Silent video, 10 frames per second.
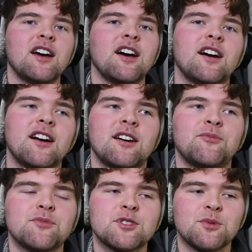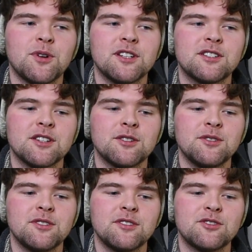So what I'll
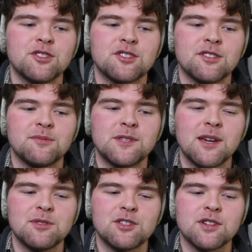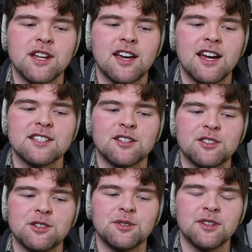do, just to demonstrate that, is I'll
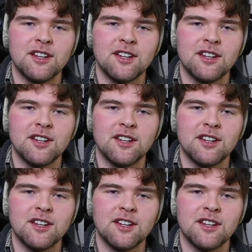do